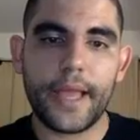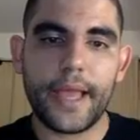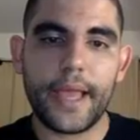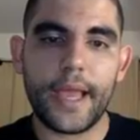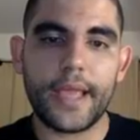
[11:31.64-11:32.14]

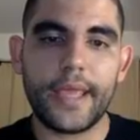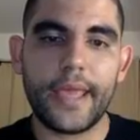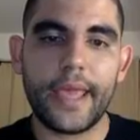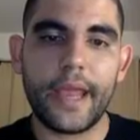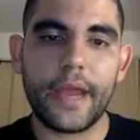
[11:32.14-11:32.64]
a
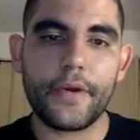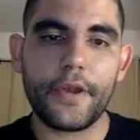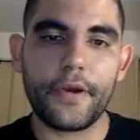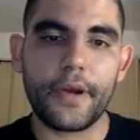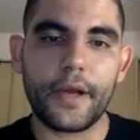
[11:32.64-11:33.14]

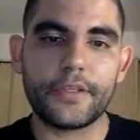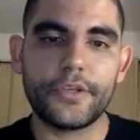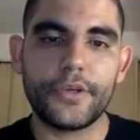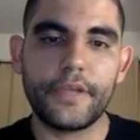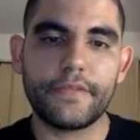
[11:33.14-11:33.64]
carrier, as
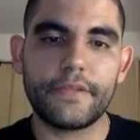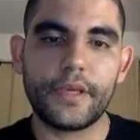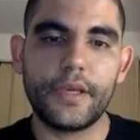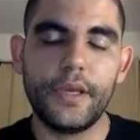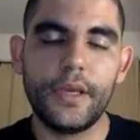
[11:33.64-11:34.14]
you can
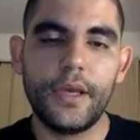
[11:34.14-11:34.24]
see,